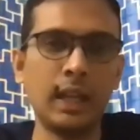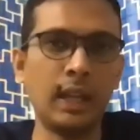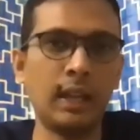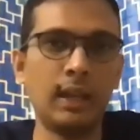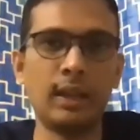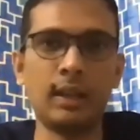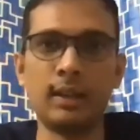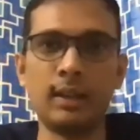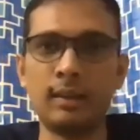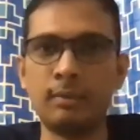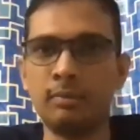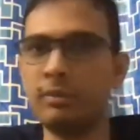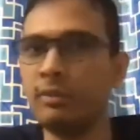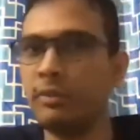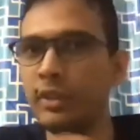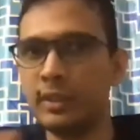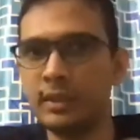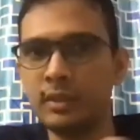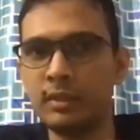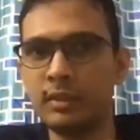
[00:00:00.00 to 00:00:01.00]

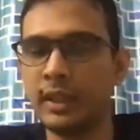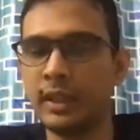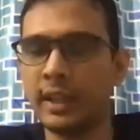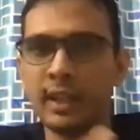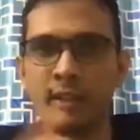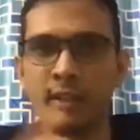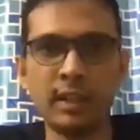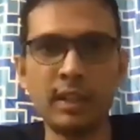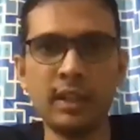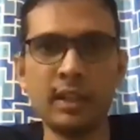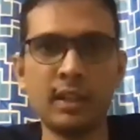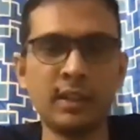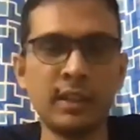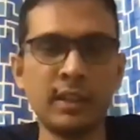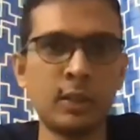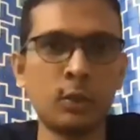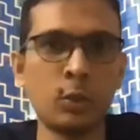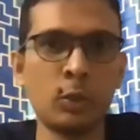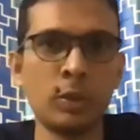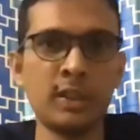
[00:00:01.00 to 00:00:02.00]
with again here and
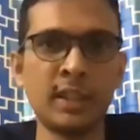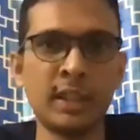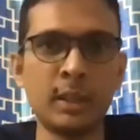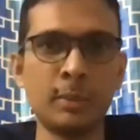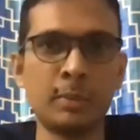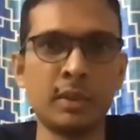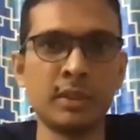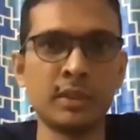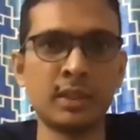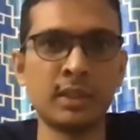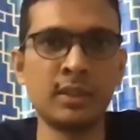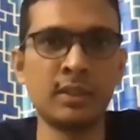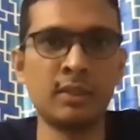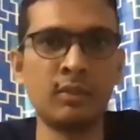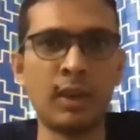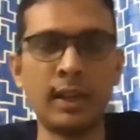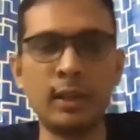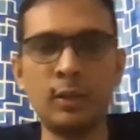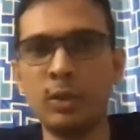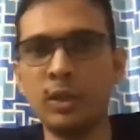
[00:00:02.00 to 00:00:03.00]
there 20-30%
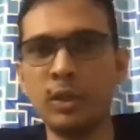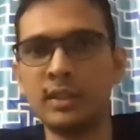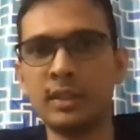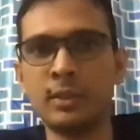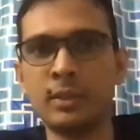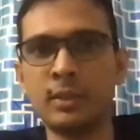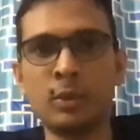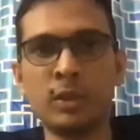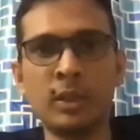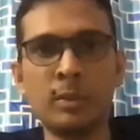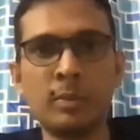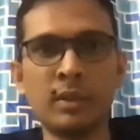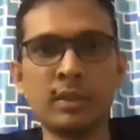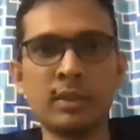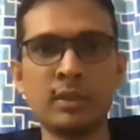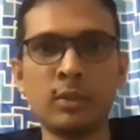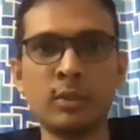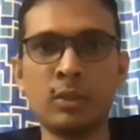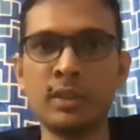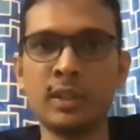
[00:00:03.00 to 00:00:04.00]
valuation,
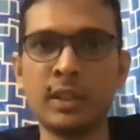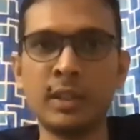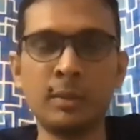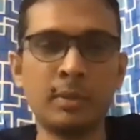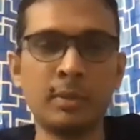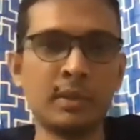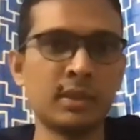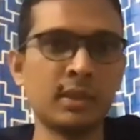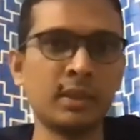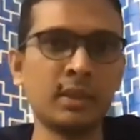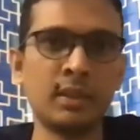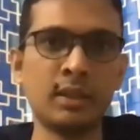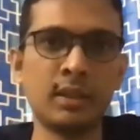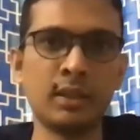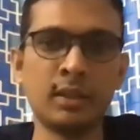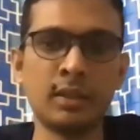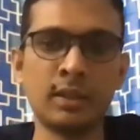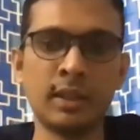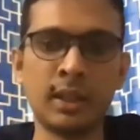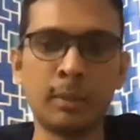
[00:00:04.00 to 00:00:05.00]

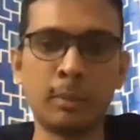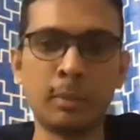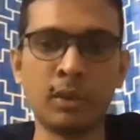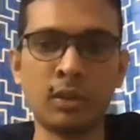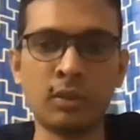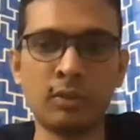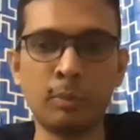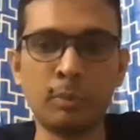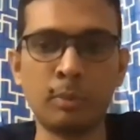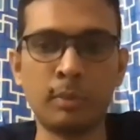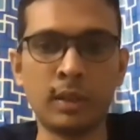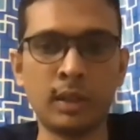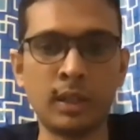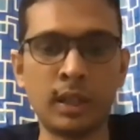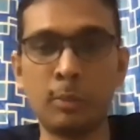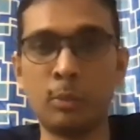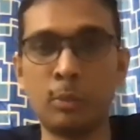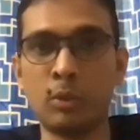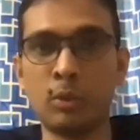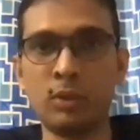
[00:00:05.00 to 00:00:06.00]
20-30% number of
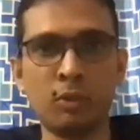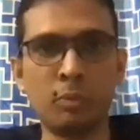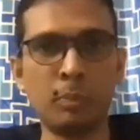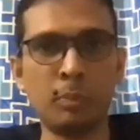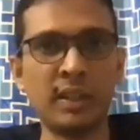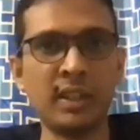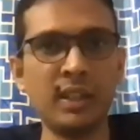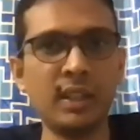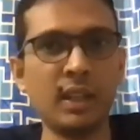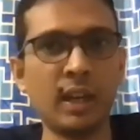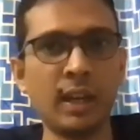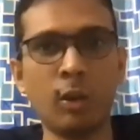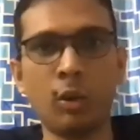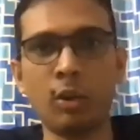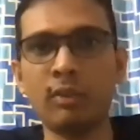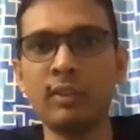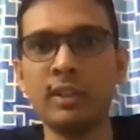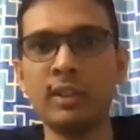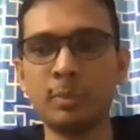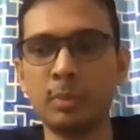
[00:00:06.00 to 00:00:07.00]
amount of money, I
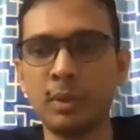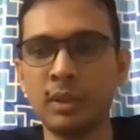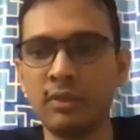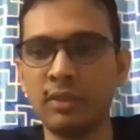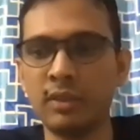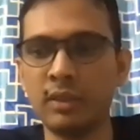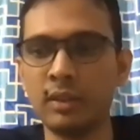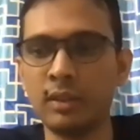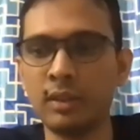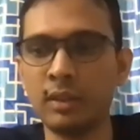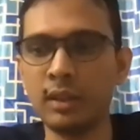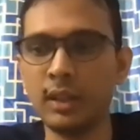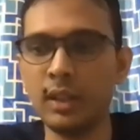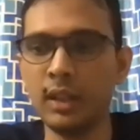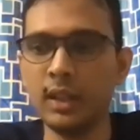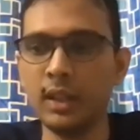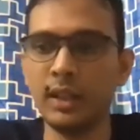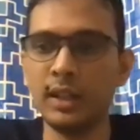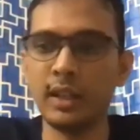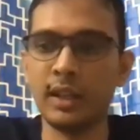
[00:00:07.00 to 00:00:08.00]
always prefer
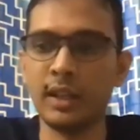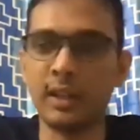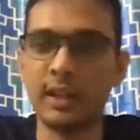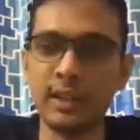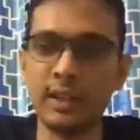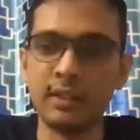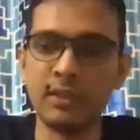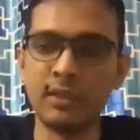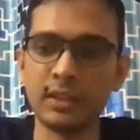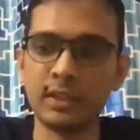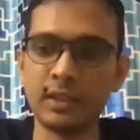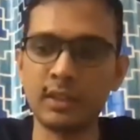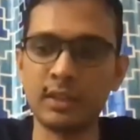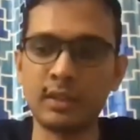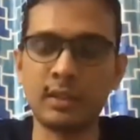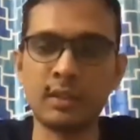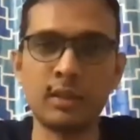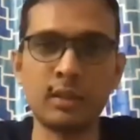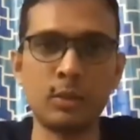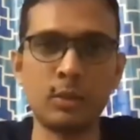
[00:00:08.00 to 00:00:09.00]
a great
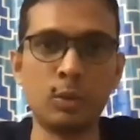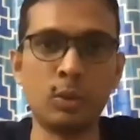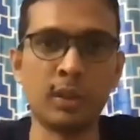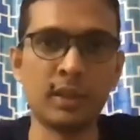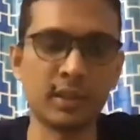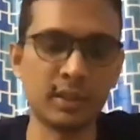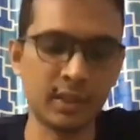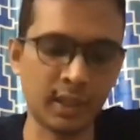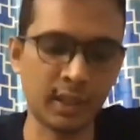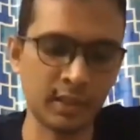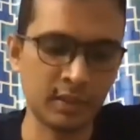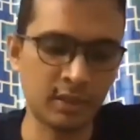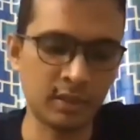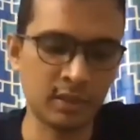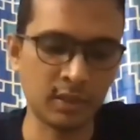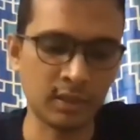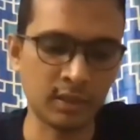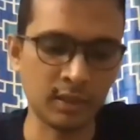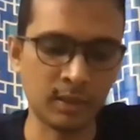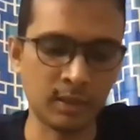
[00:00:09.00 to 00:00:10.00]
investor who understands
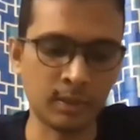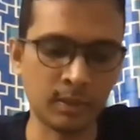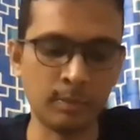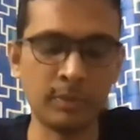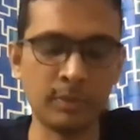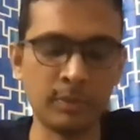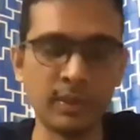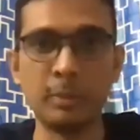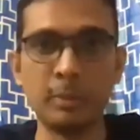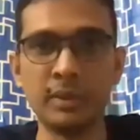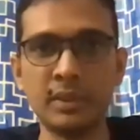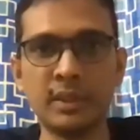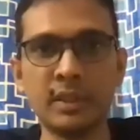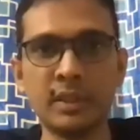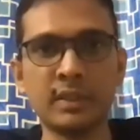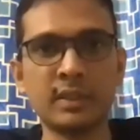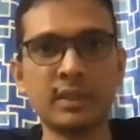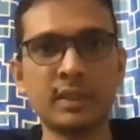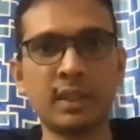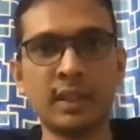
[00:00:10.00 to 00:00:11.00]
the
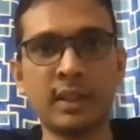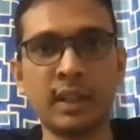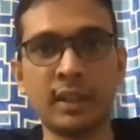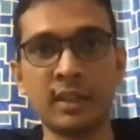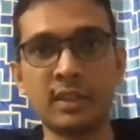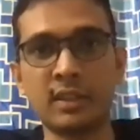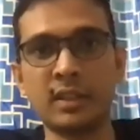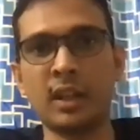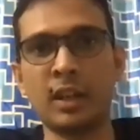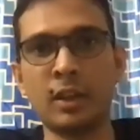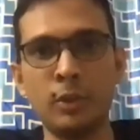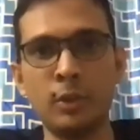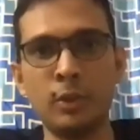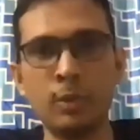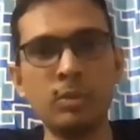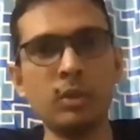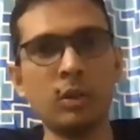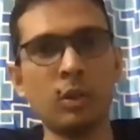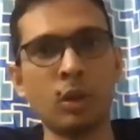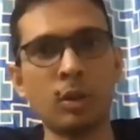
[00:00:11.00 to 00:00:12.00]
business and understand
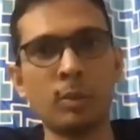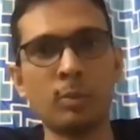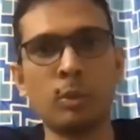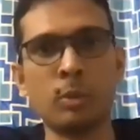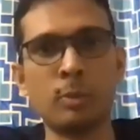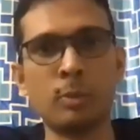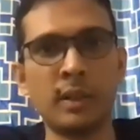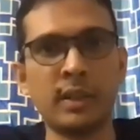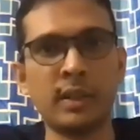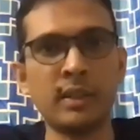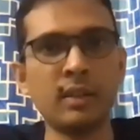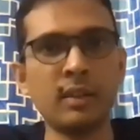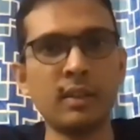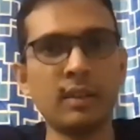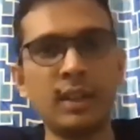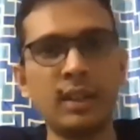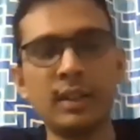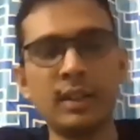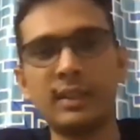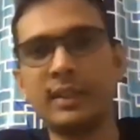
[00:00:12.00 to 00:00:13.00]
you a lot more better
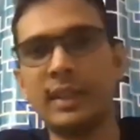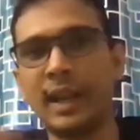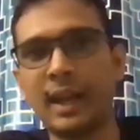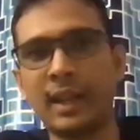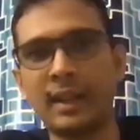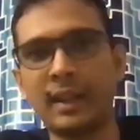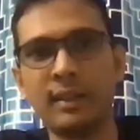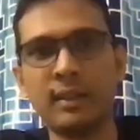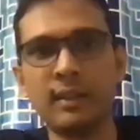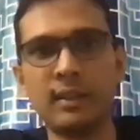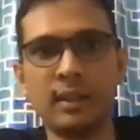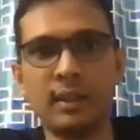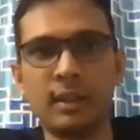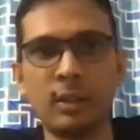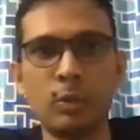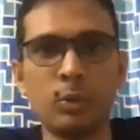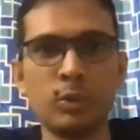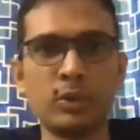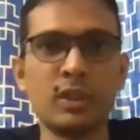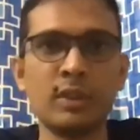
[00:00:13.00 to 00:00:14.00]
than
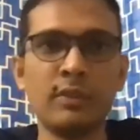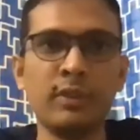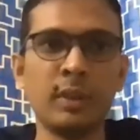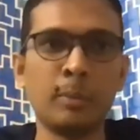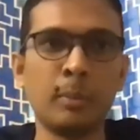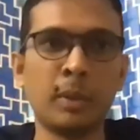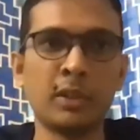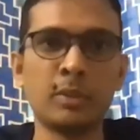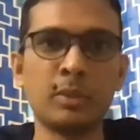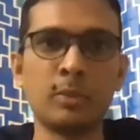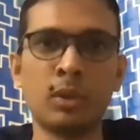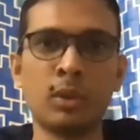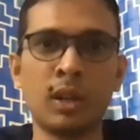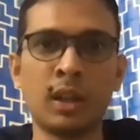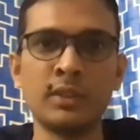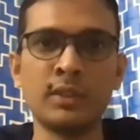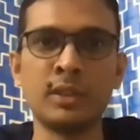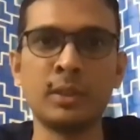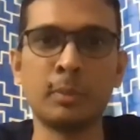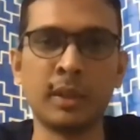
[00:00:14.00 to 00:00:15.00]
who is giving much more
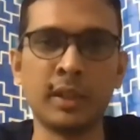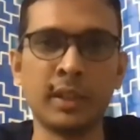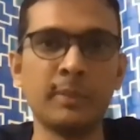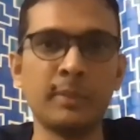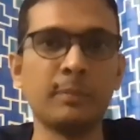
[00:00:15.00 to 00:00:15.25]
larger money.